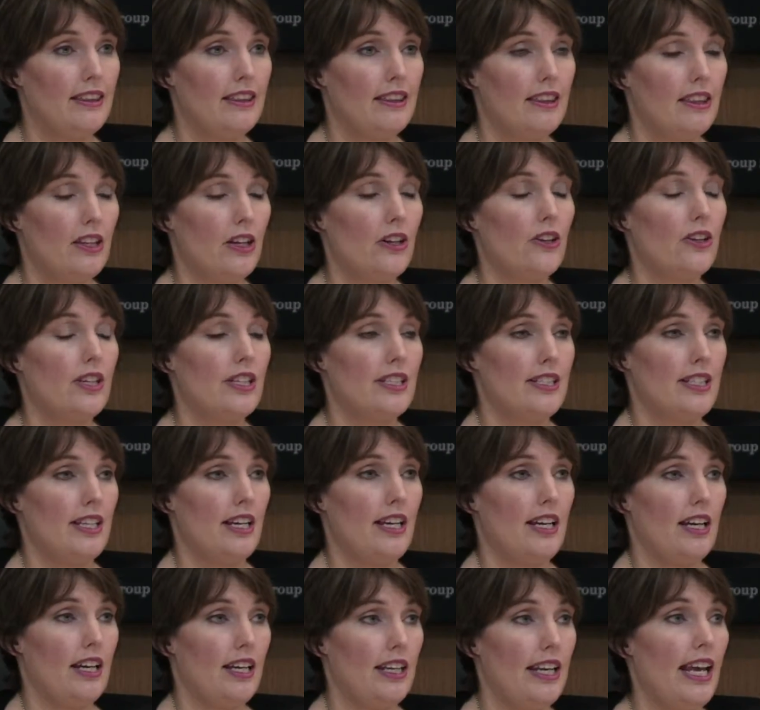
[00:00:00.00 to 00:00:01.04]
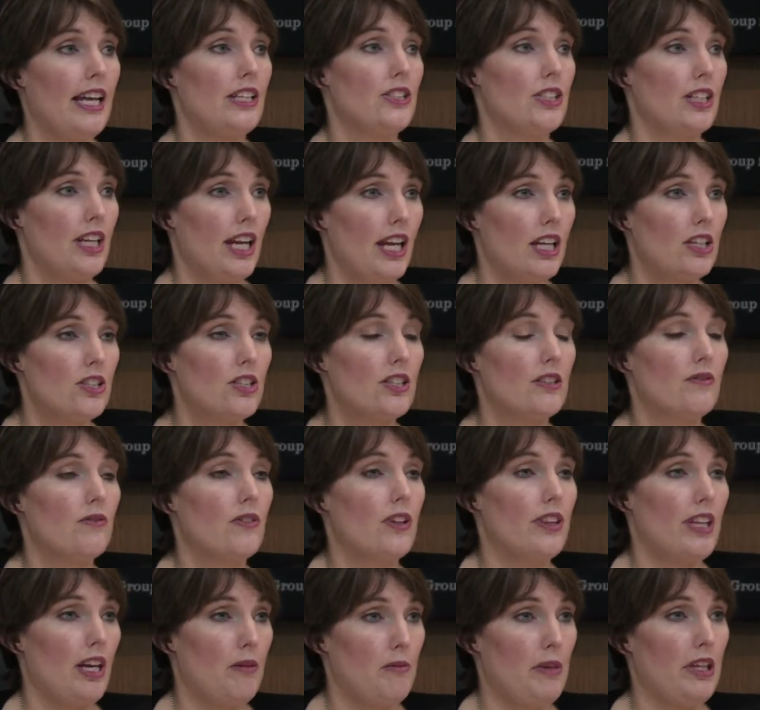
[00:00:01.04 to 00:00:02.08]
there is an education for
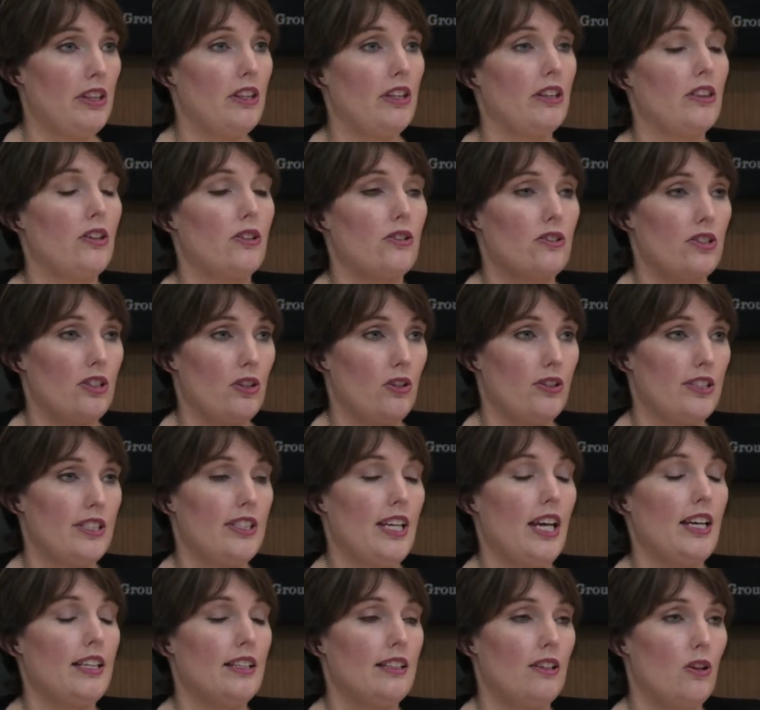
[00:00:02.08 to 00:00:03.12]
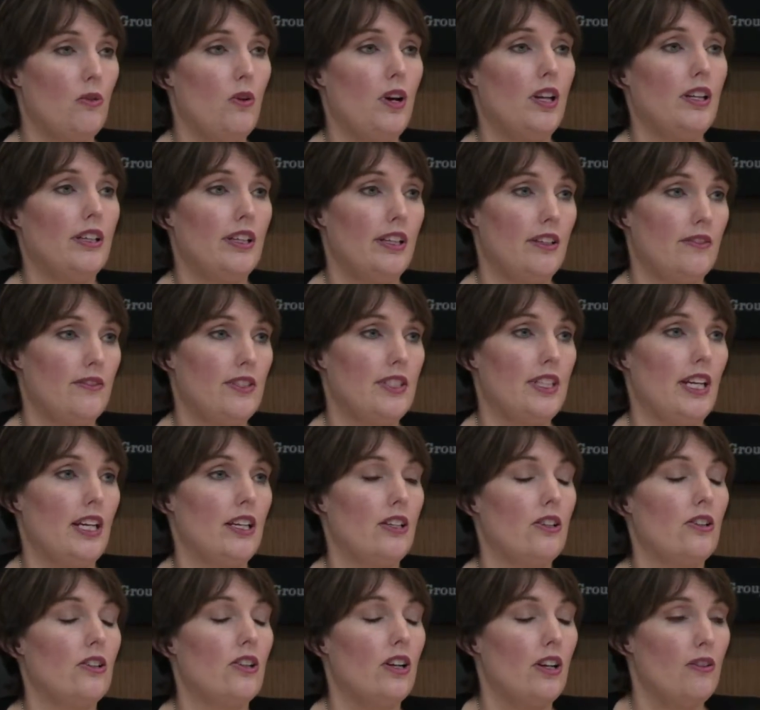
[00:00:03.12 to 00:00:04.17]
them and that there's a set quality of
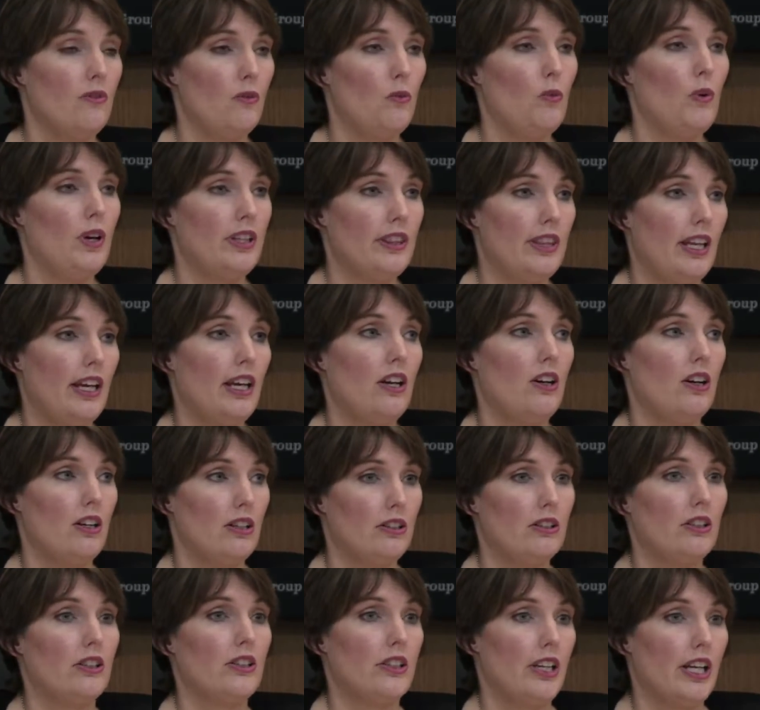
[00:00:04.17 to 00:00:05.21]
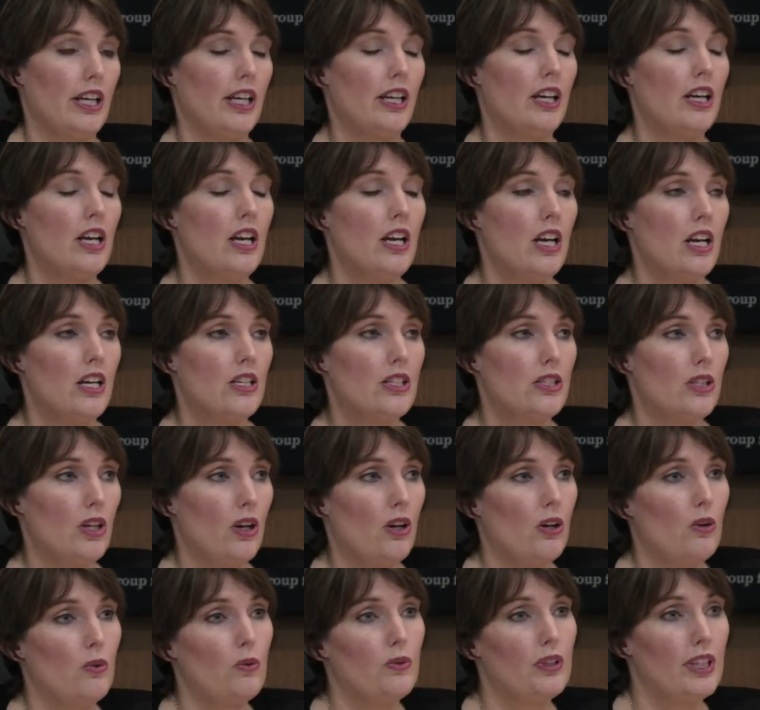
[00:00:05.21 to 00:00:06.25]
standard of what they are learning.
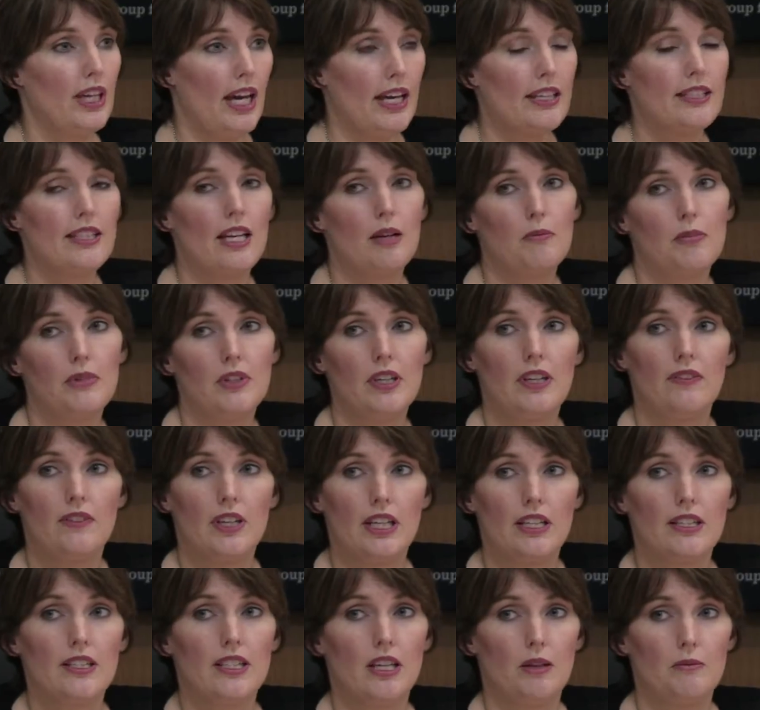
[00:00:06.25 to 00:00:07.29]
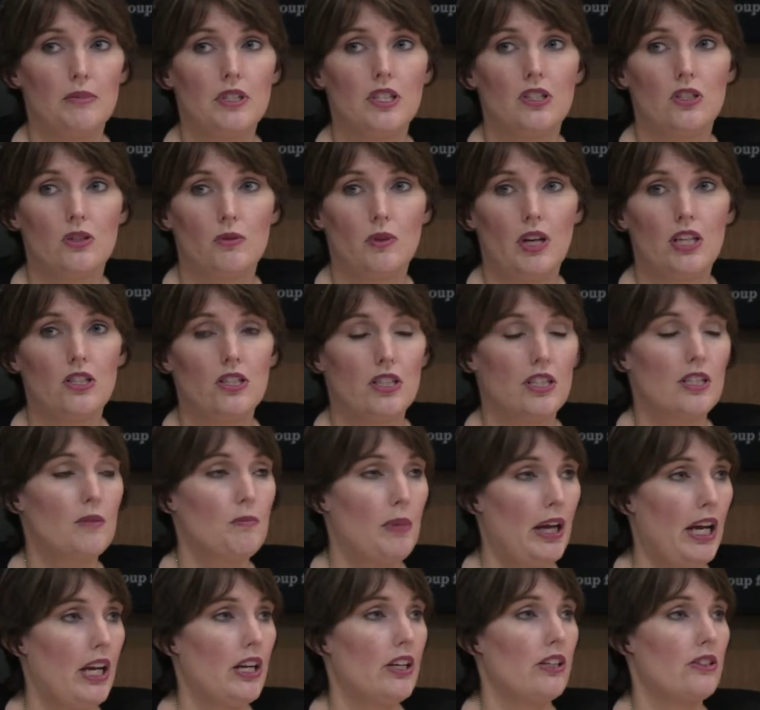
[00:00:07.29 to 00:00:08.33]
So yes, I believe that in some situations
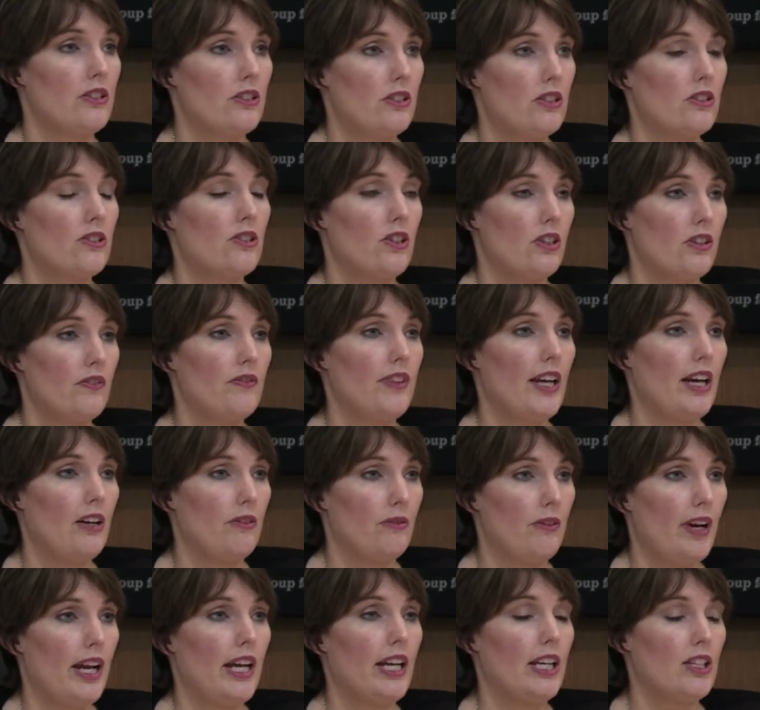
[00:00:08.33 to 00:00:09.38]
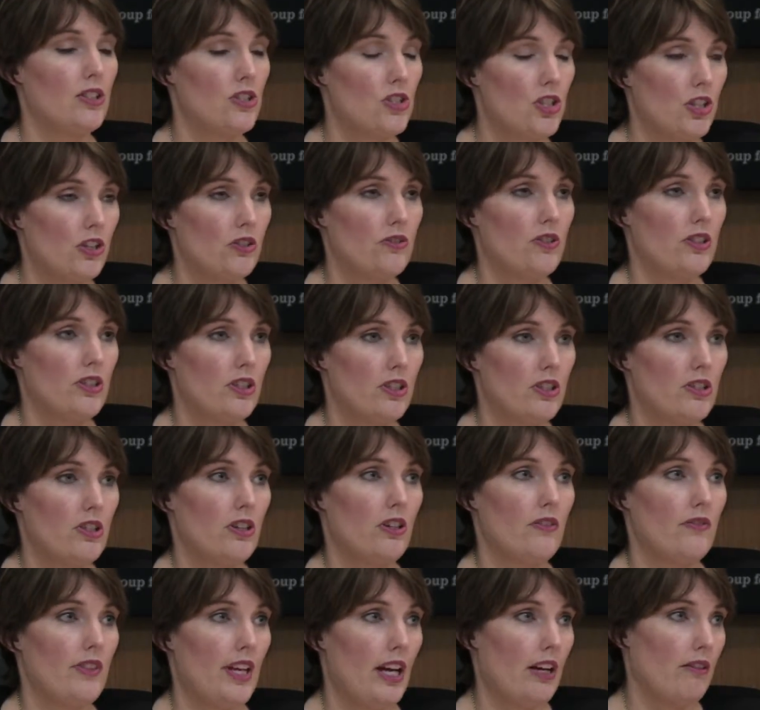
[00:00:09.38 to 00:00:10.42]
parents deserve that right and children
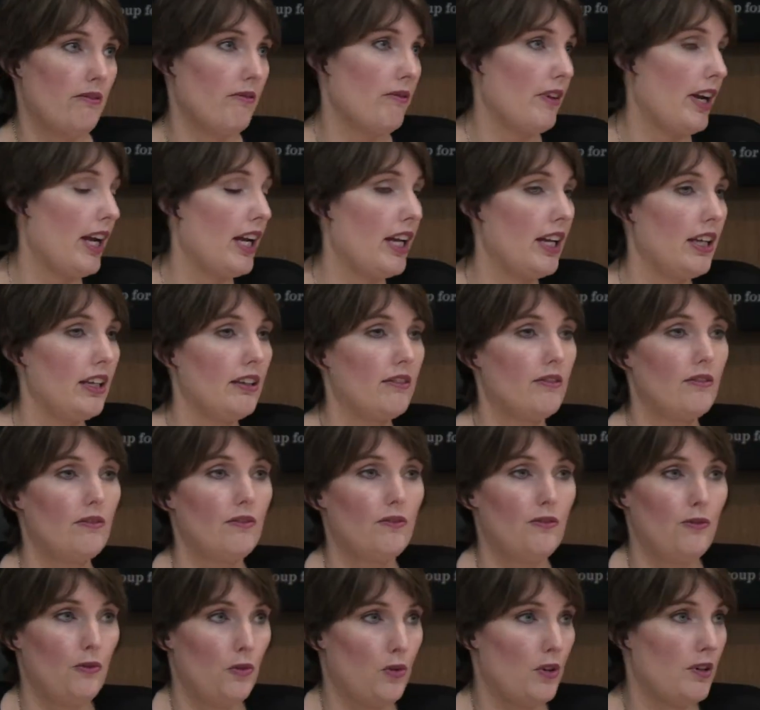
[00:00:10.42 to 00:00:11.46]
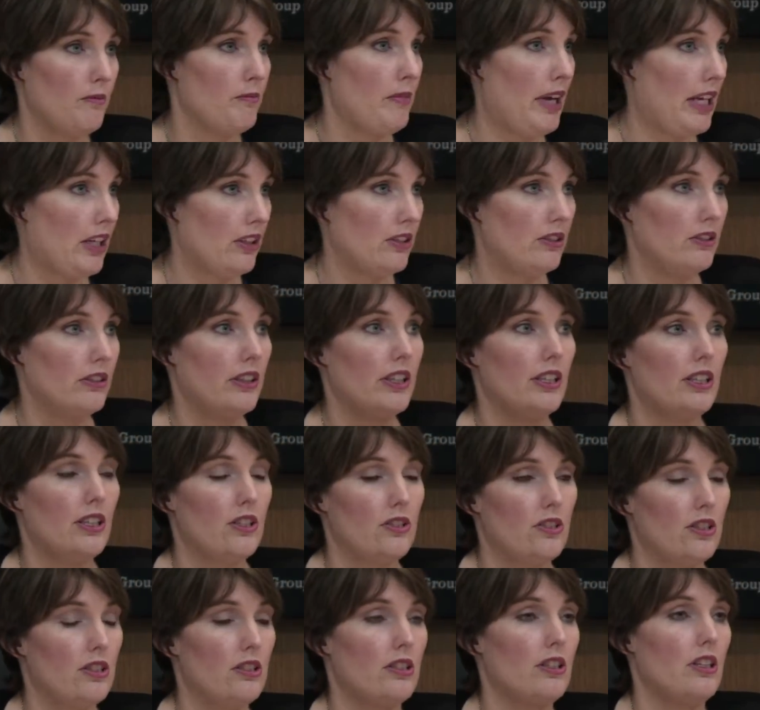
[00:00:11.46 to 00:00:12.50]
deserve that right for medical
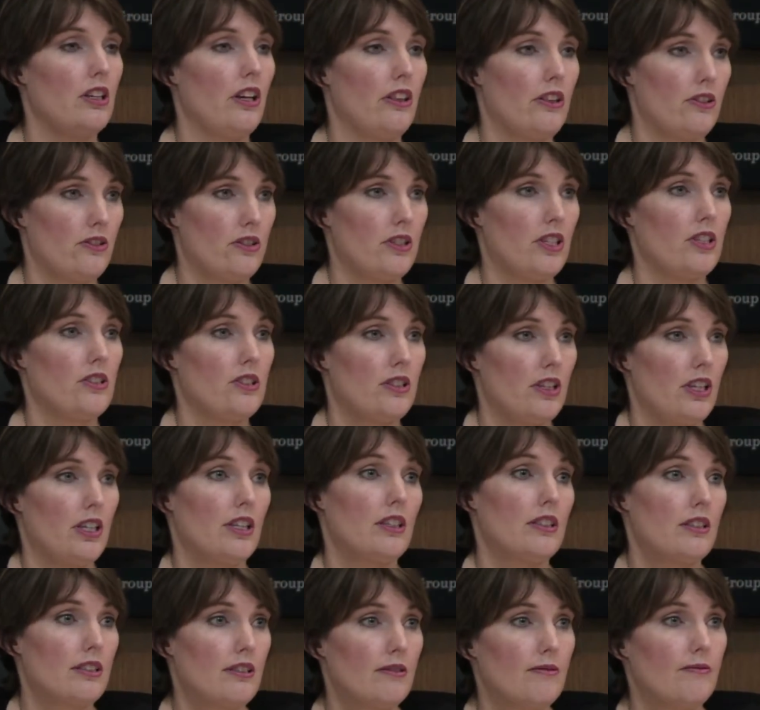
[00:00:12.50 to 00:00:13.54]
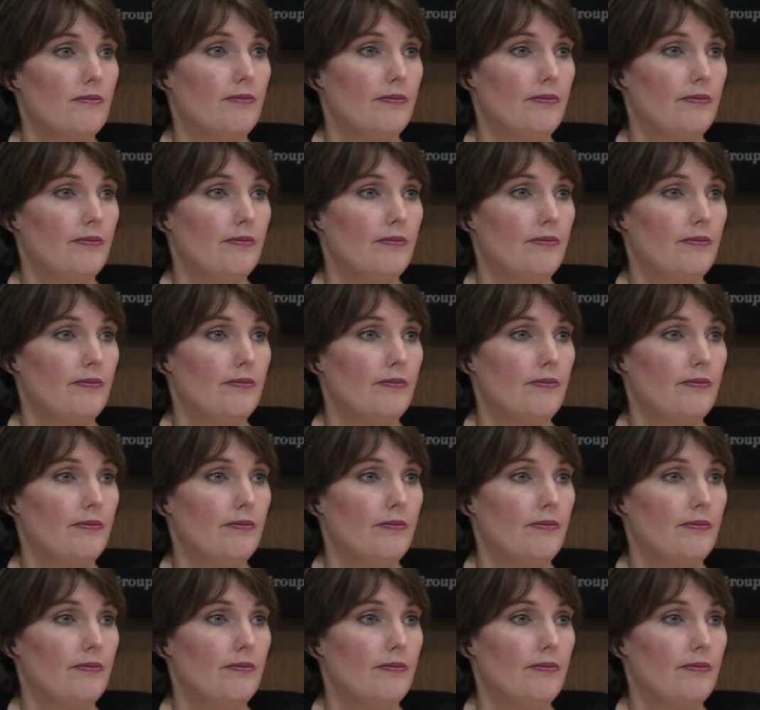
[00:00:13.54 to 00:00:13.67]
conditions and other such things.